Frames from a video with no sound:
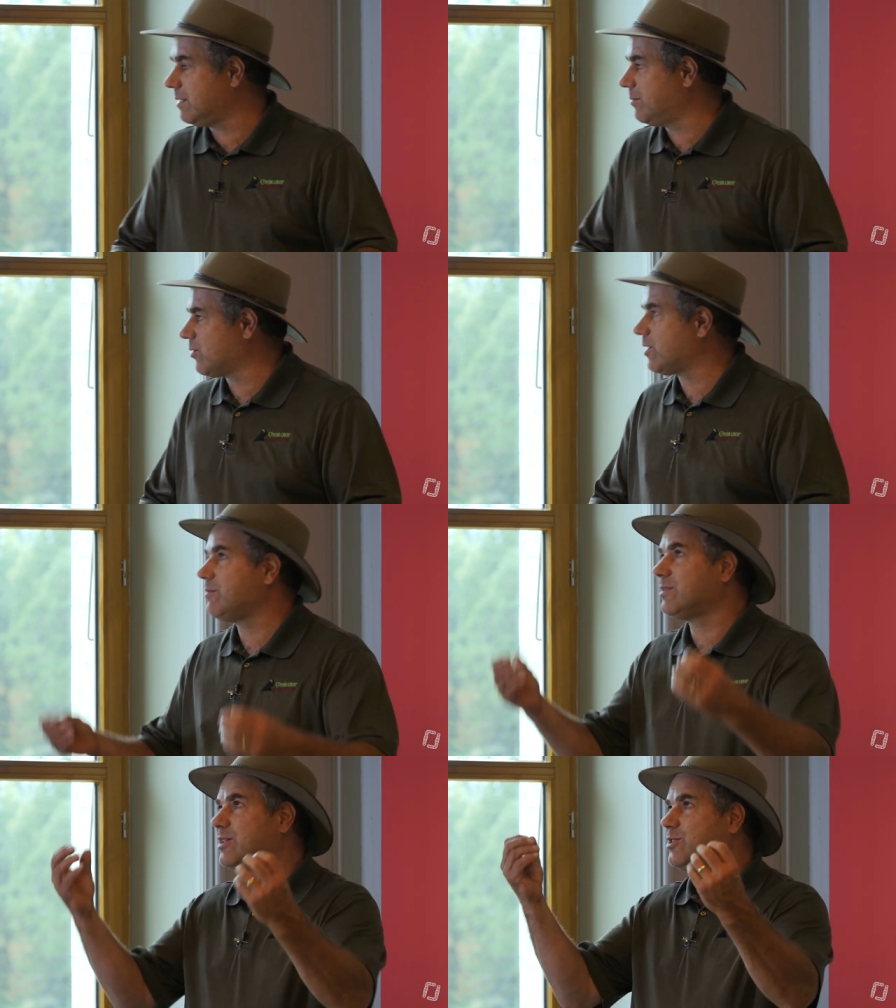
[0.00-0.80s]
in the morning
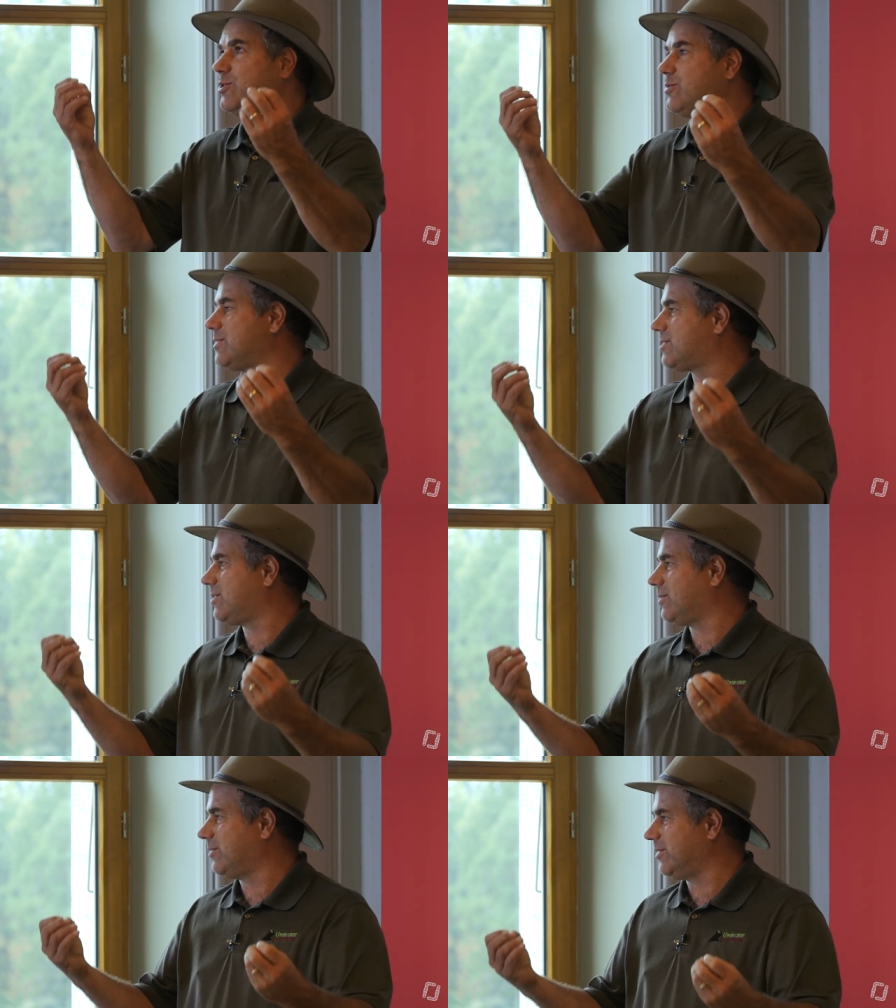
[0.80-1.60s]
when the dew is
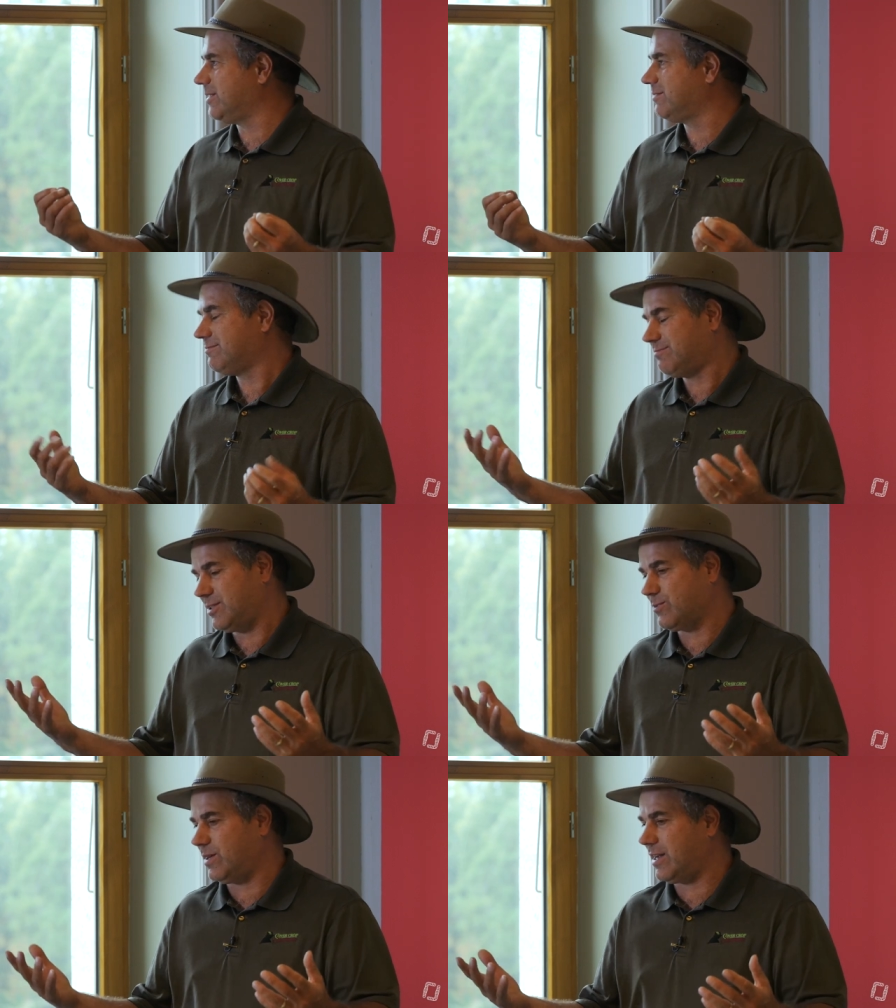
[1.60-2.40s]
still on,
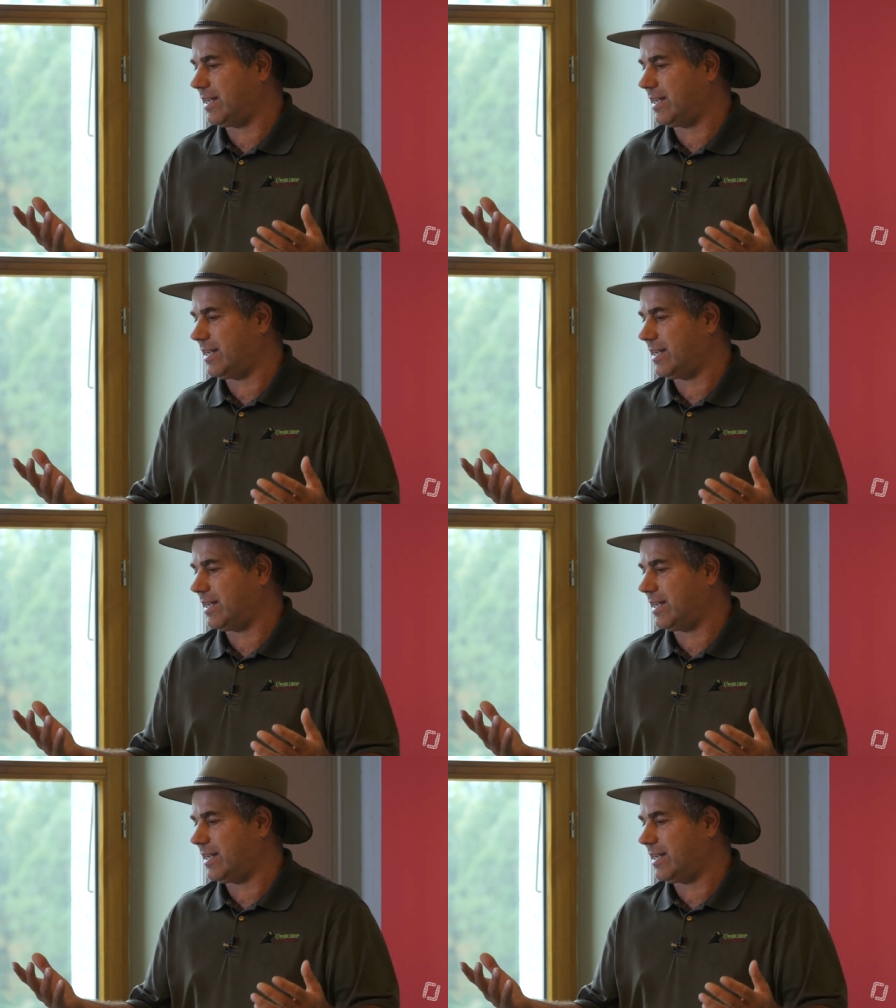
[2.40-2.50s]
is one